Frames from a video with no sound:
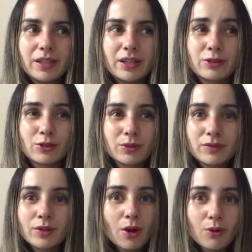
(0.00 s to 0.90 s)
and I don't
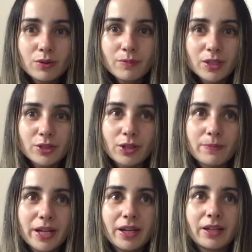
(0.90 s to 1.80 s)
even own a Margiela
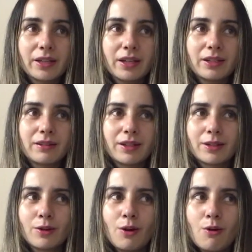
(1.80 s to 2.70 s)
bag, and
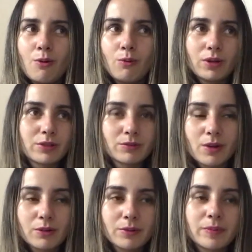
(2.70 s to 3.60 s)
like, what is
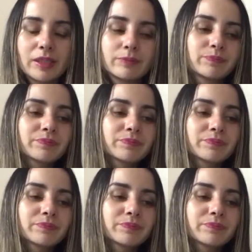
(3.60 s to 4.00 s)
wrong with me?